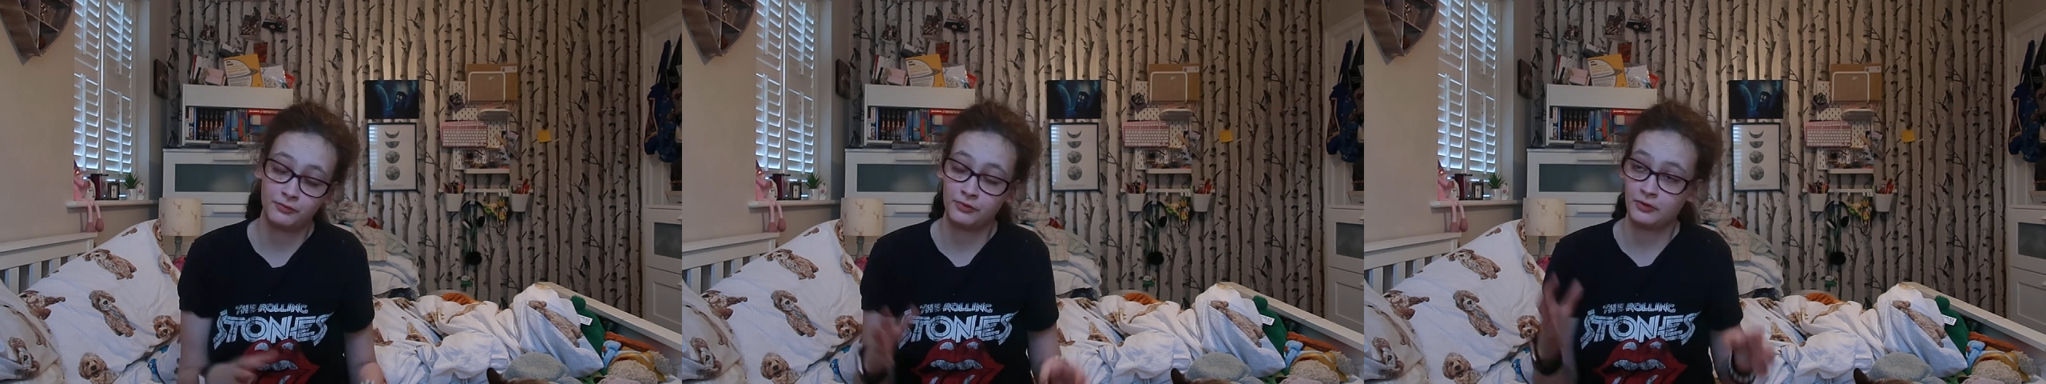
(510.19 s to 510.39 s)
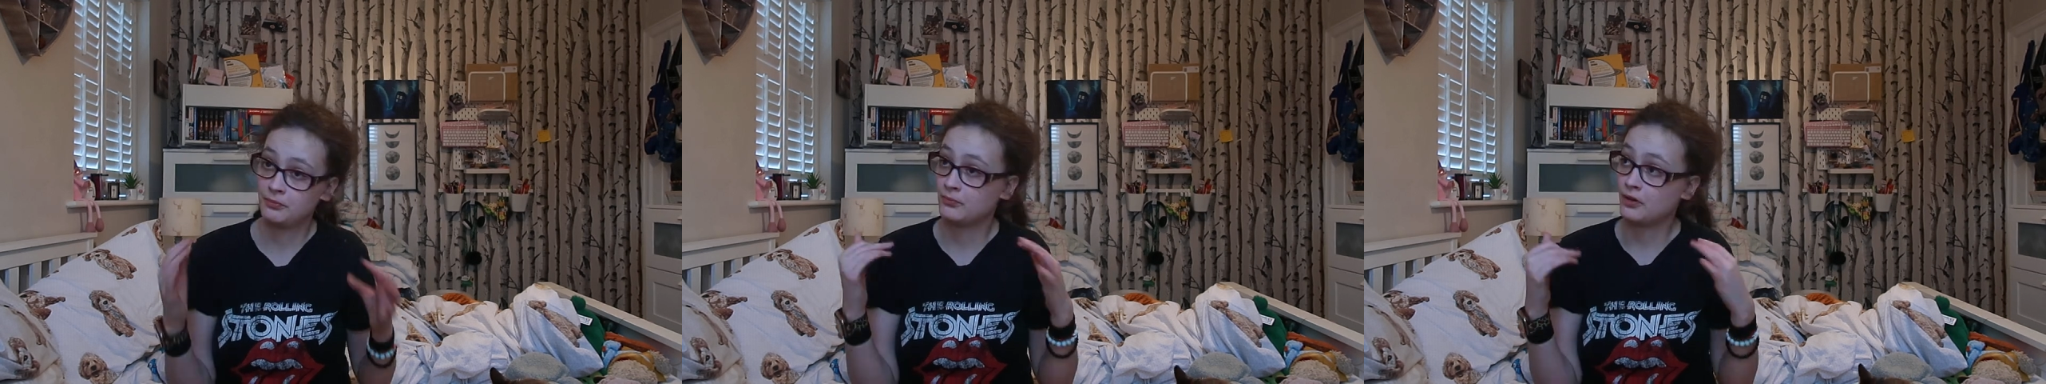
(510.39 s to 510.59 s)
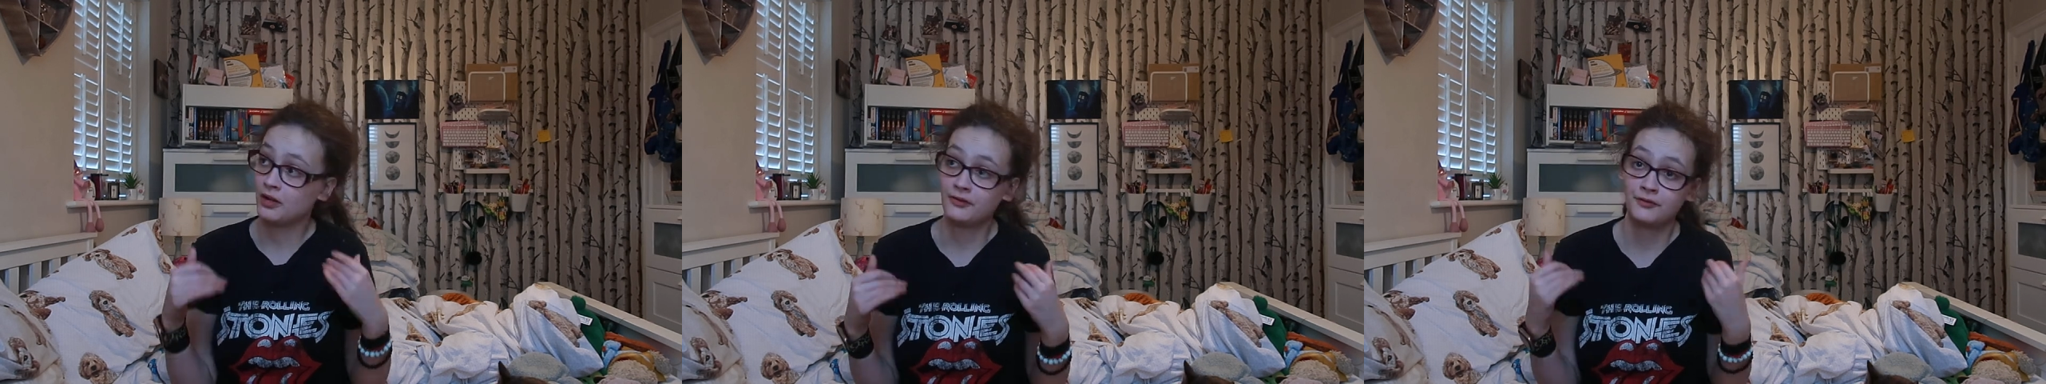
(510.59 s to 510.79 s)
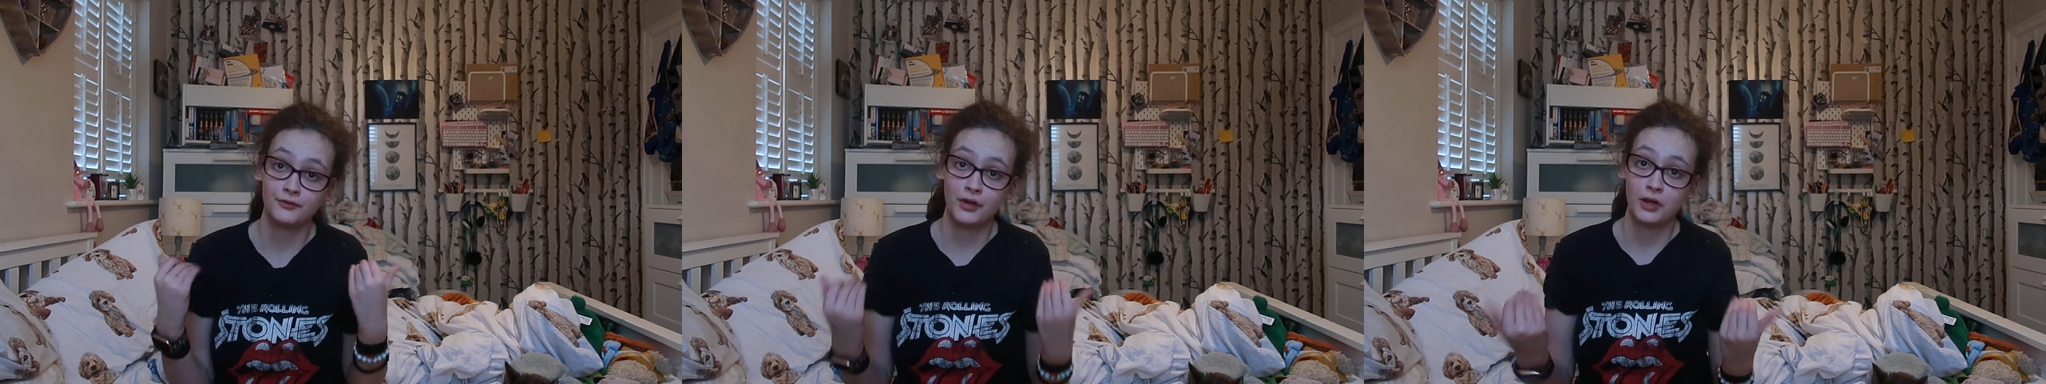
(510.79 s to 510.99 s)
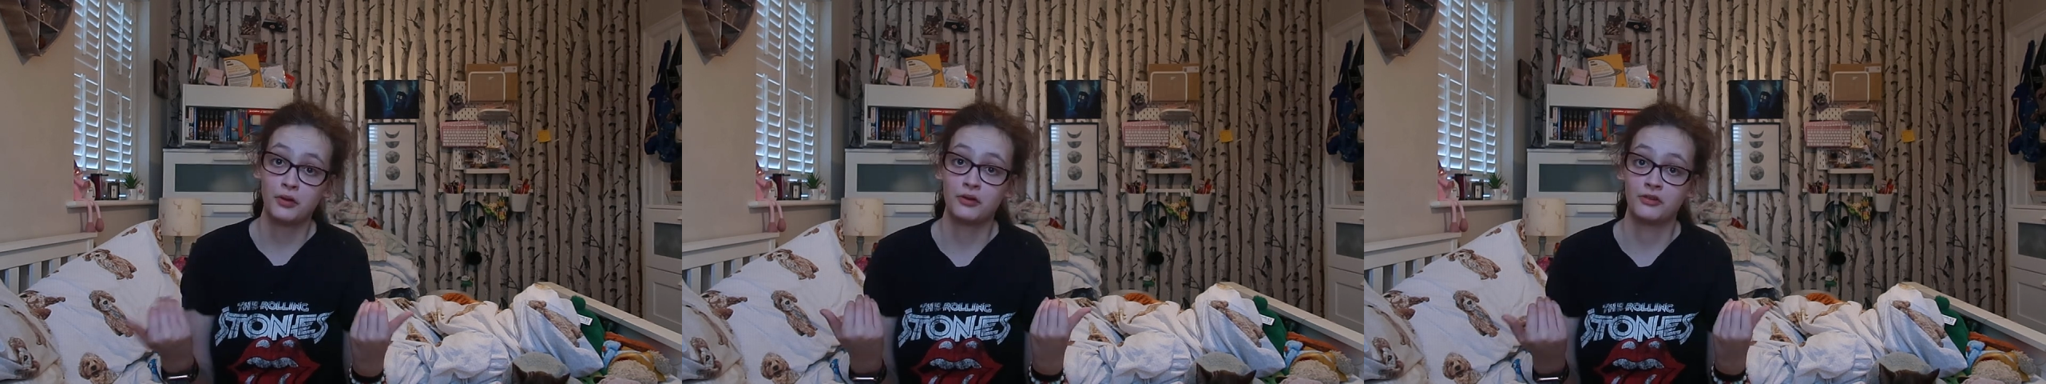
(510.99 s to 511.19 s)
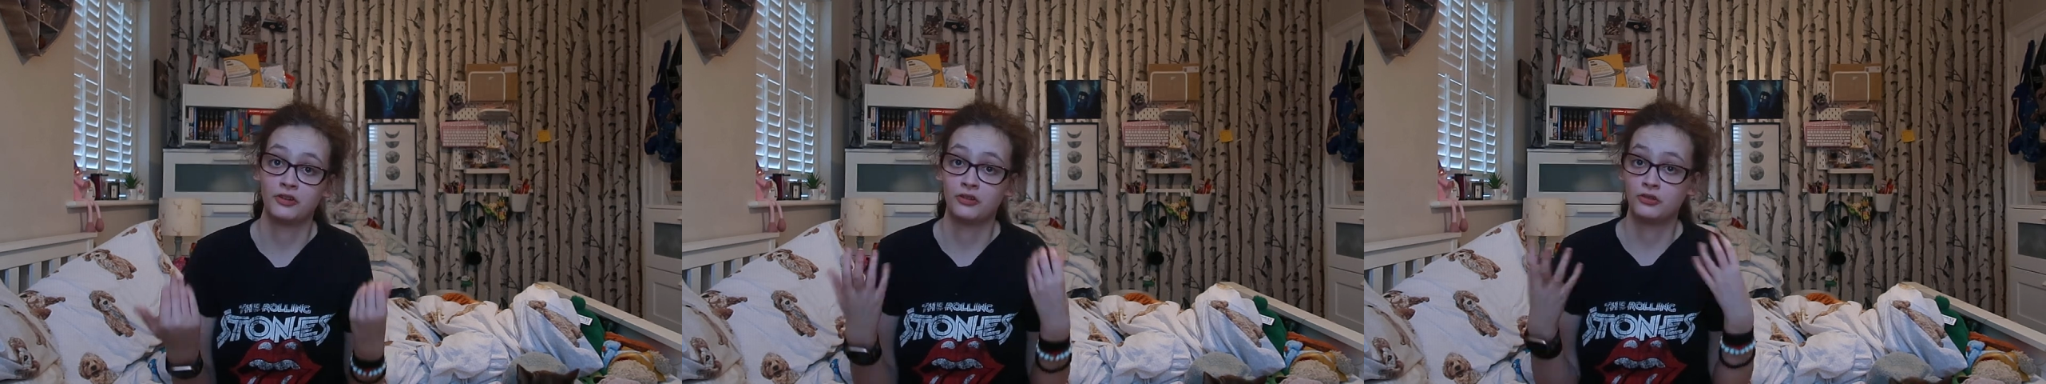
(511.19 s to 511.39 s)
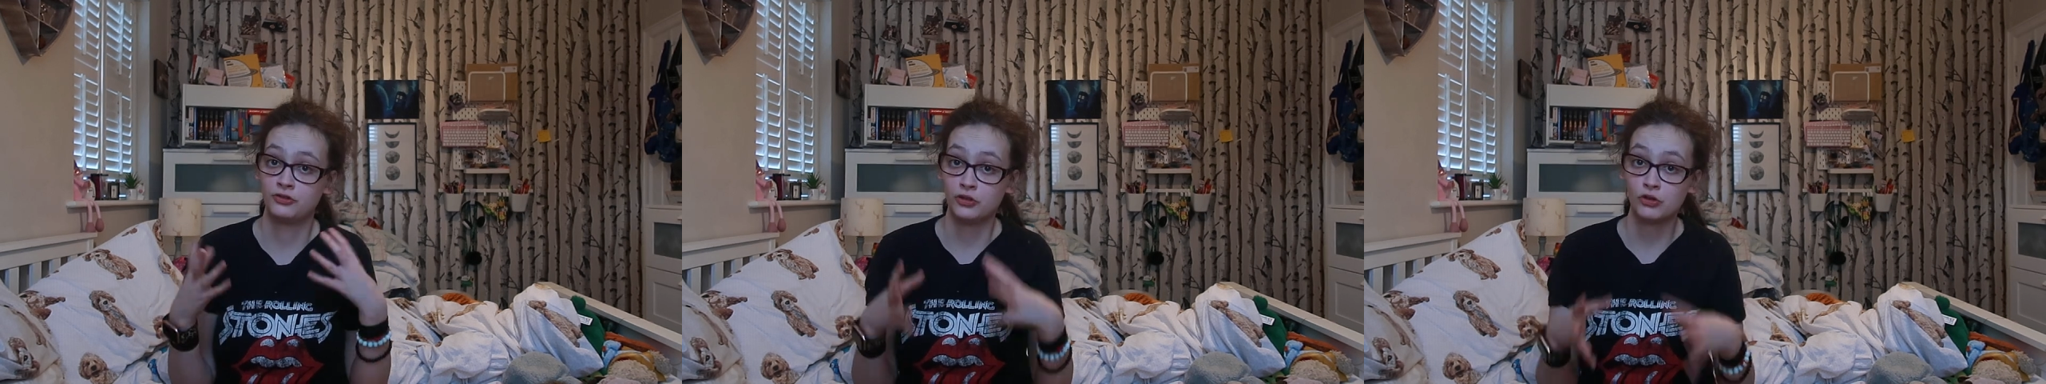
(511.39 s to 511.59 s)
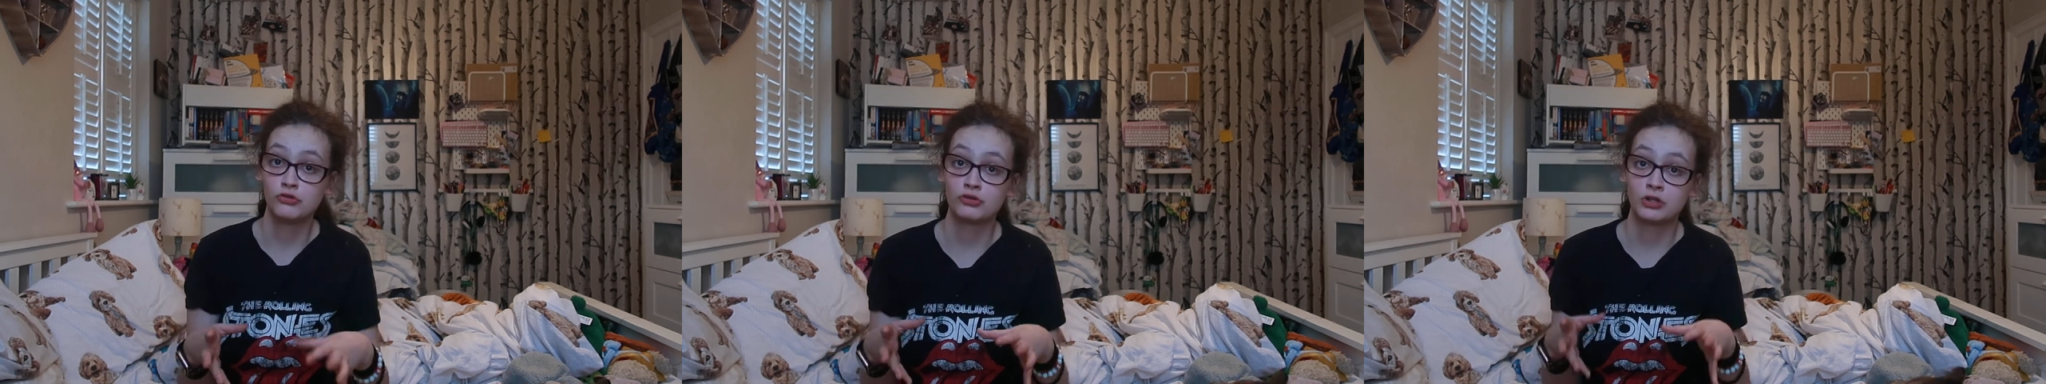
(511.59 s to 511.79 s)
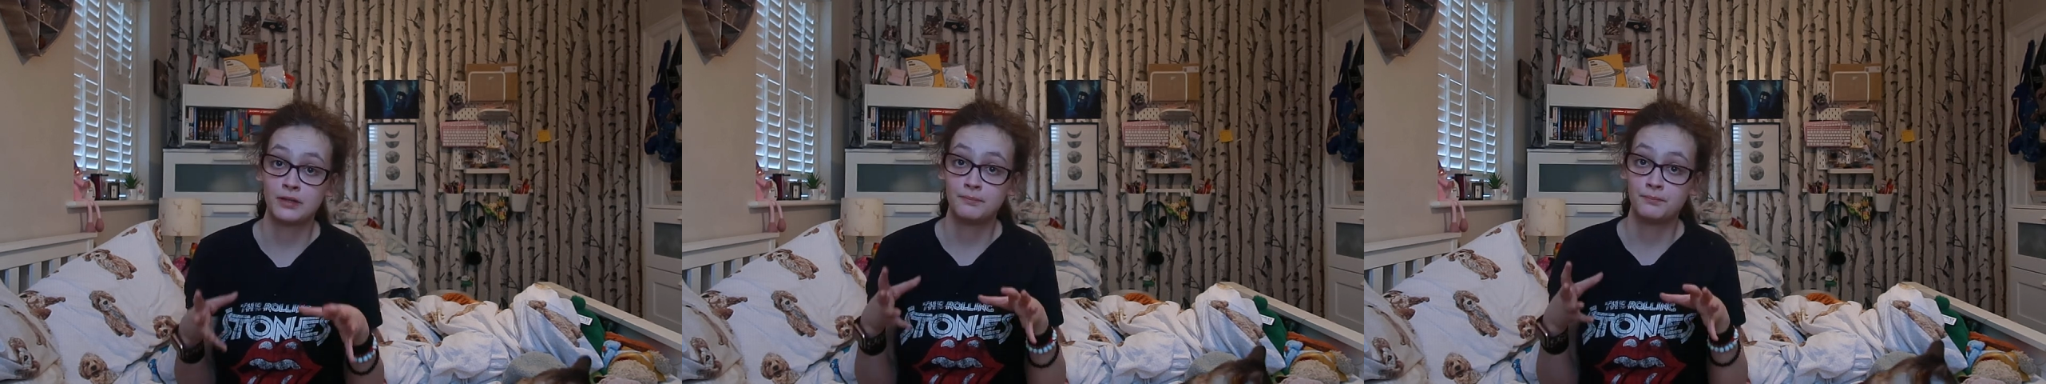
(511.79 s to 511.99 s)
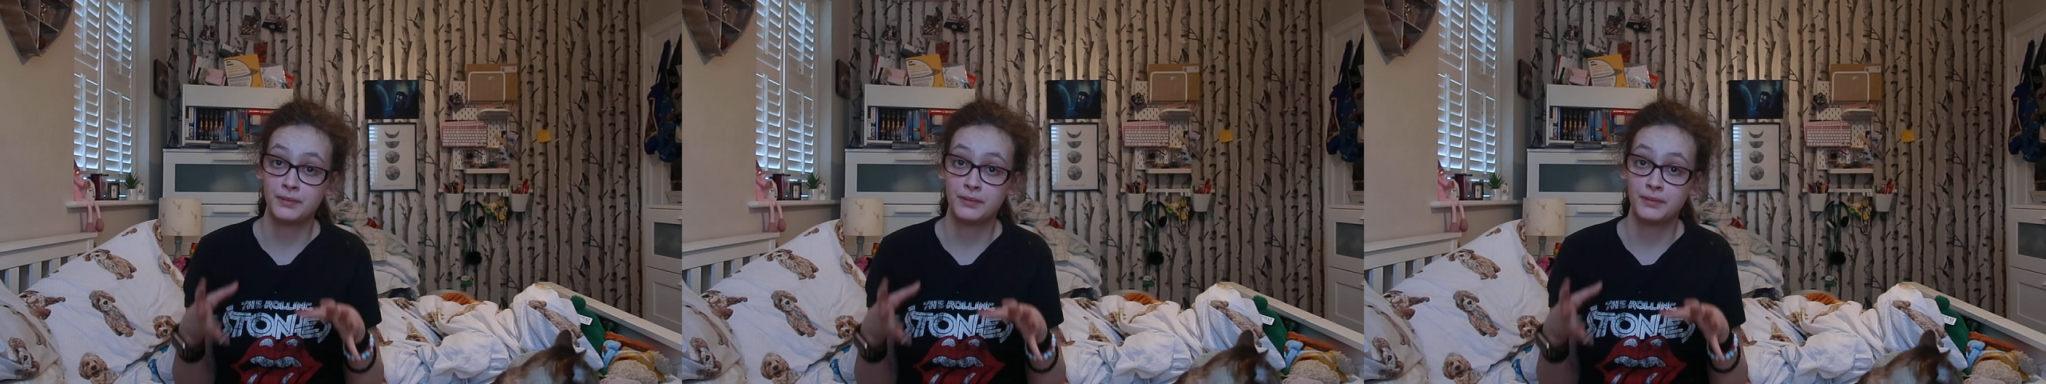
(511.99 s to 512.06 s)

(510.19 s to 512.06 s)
The main focus has usually